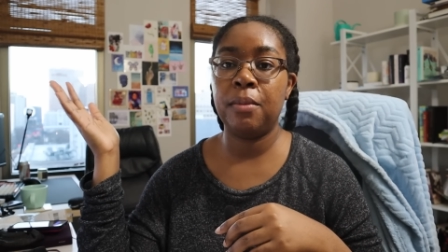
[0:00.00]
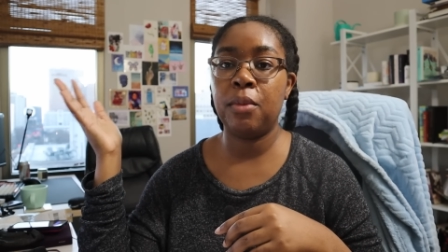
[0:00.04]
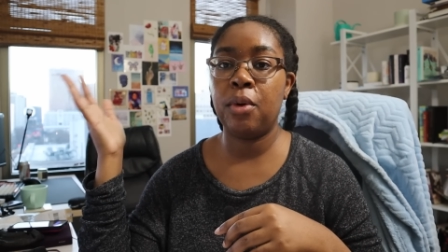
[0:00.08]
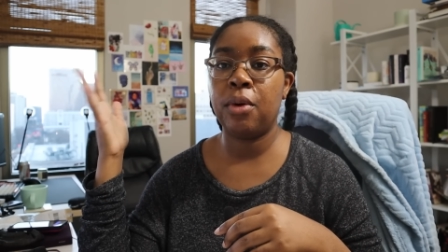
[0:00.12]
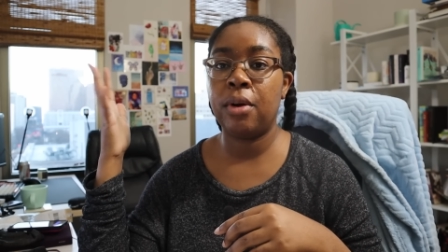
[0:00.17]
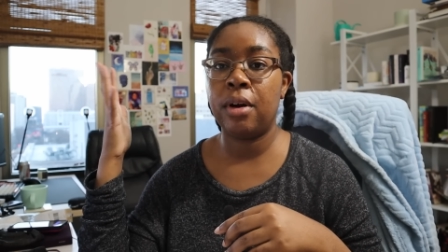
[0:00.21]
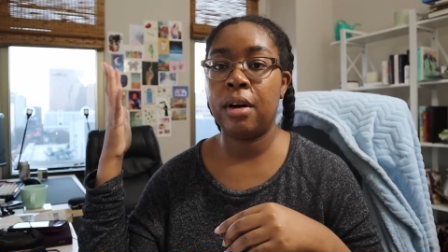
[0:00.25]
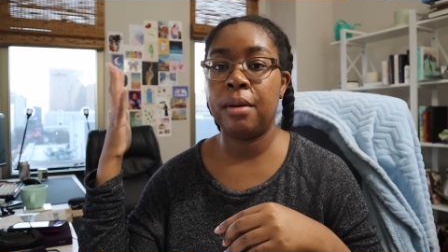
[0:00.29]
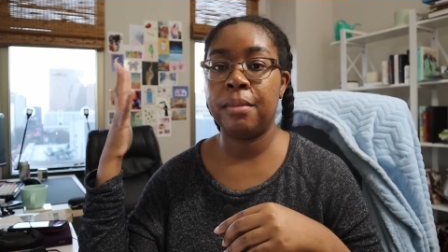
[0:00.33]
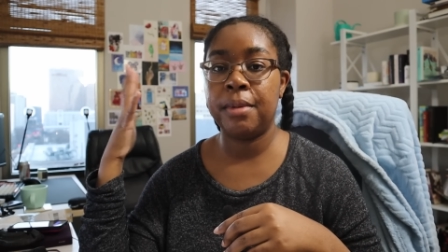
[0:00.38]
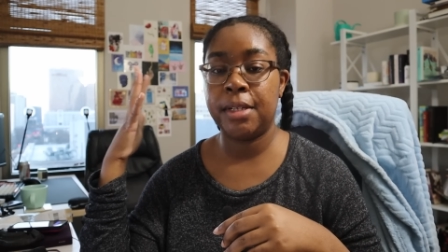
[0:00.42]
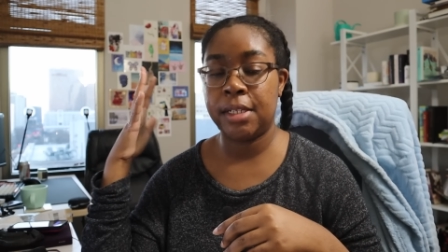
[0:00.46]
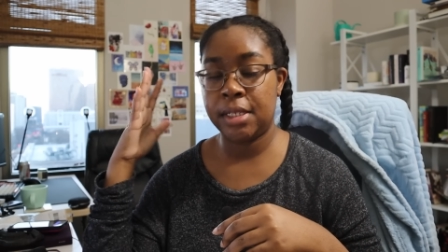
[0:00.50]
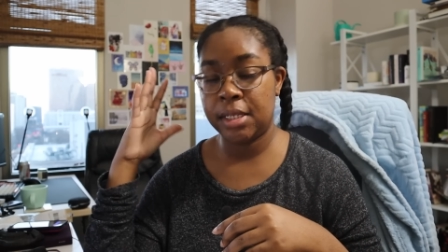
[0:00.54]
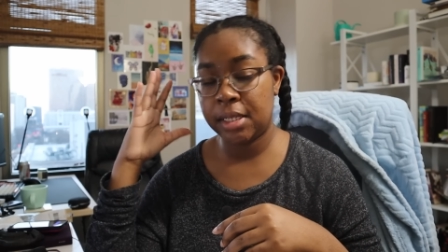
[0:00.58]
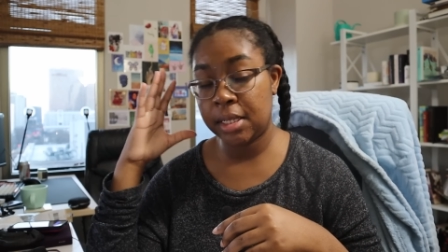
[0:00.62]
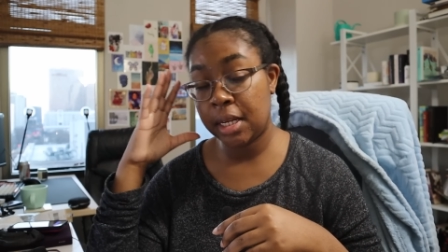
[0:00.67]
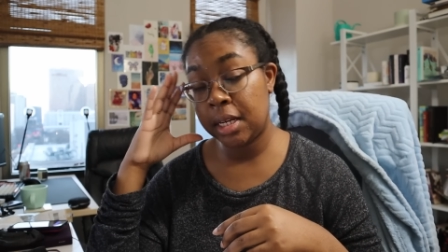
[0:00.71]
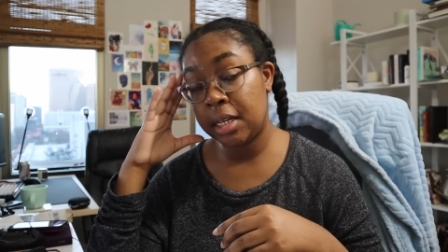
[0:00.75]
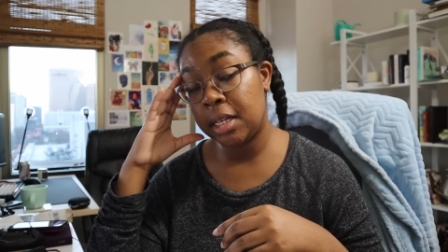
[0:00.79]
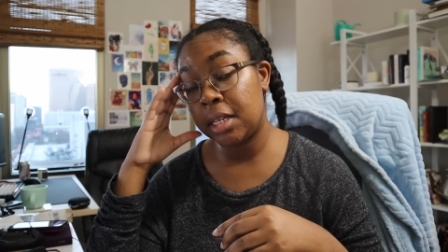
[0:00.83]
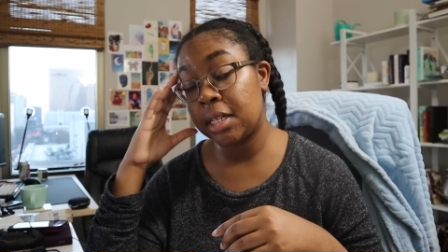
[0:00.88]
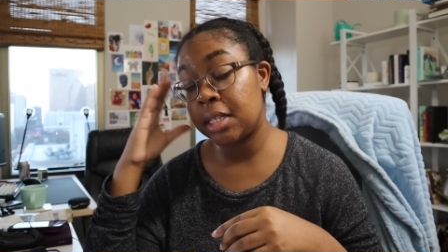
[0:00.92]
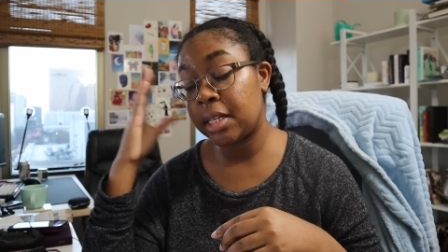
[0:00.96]
more business
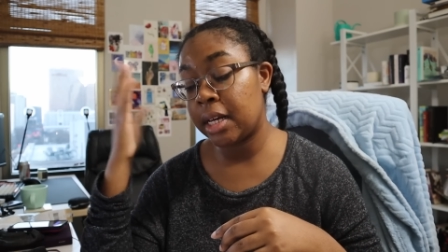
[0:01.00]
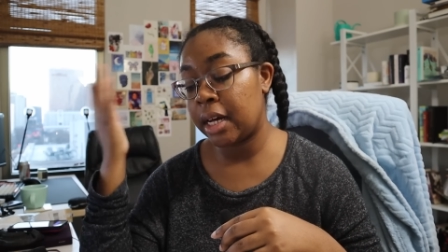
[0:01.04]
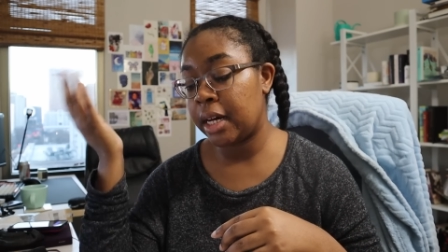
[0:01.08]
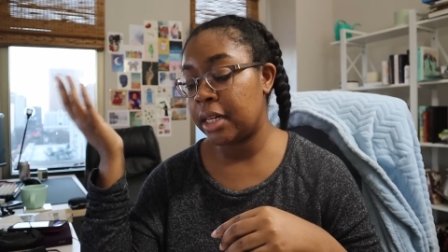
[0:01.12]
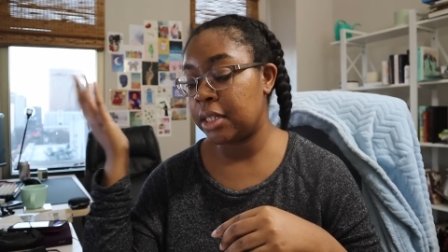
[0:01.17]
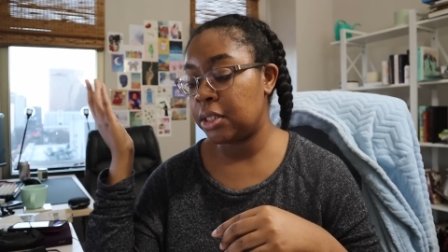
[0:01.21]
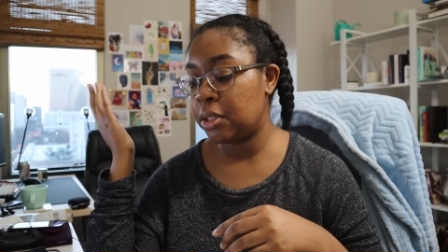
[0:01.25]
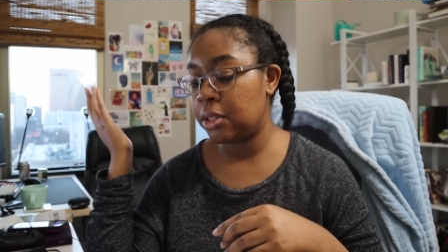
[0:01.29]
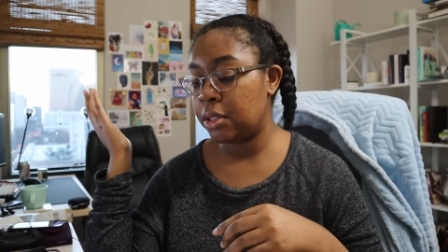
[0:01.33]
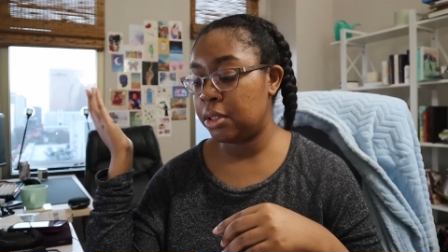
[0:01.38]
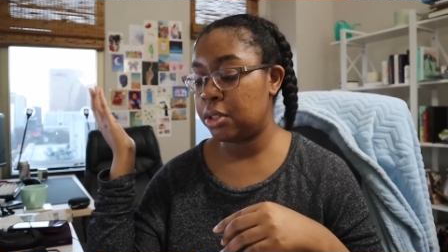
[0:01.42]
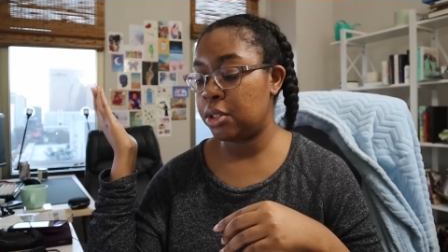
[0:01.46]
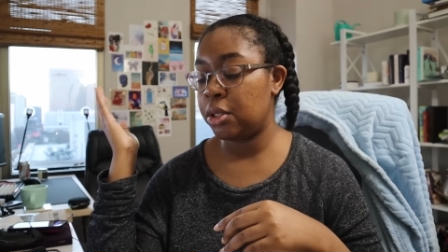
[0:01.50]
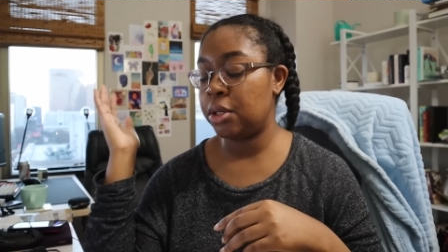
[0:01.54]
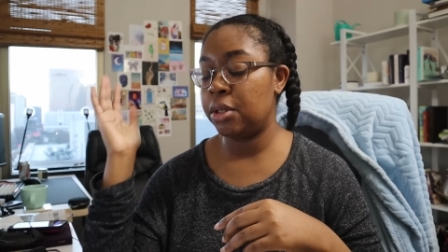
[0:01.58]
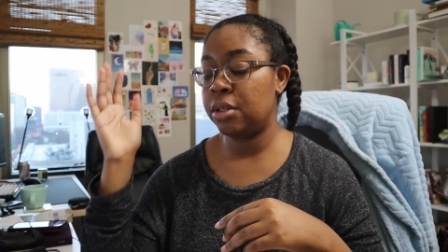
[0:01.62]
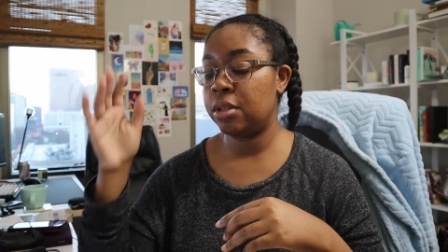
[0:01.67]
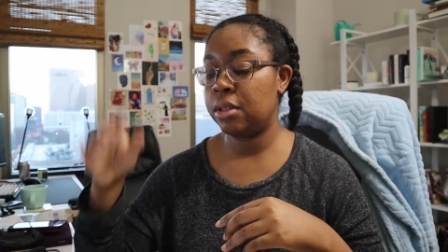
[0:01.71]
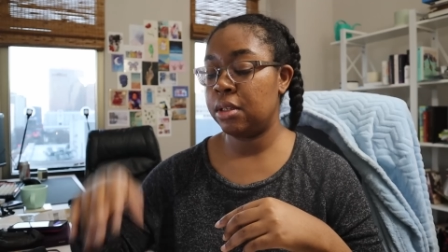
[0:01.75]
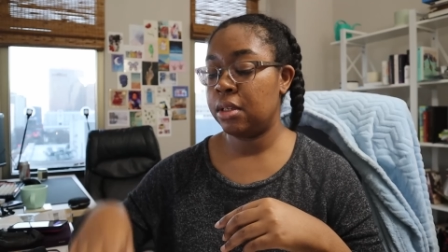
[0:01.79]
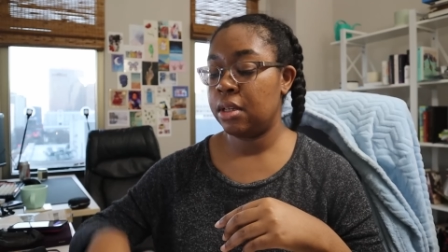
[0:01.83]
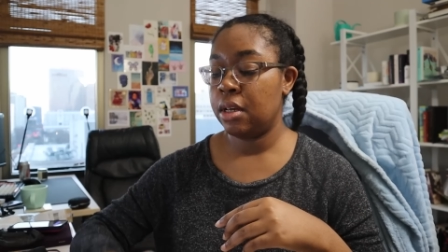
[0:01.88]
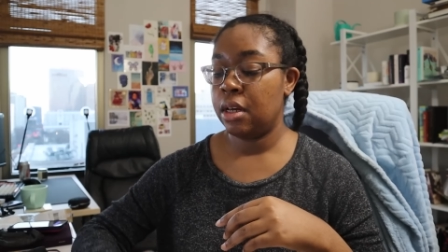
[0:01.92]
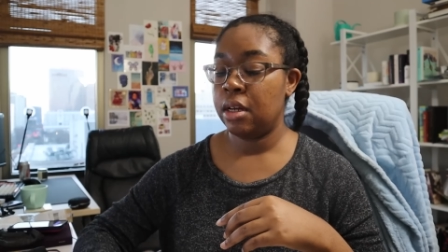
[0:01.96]
ideas, like I could
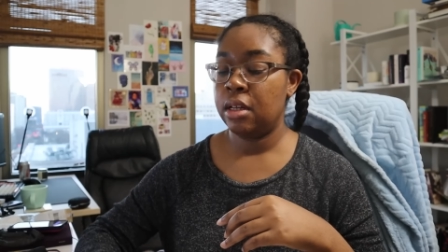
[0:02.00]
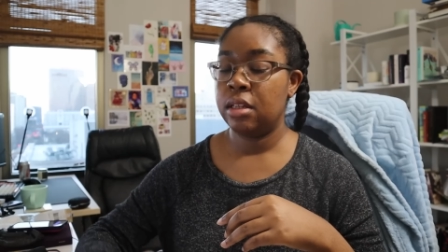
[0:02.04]
turn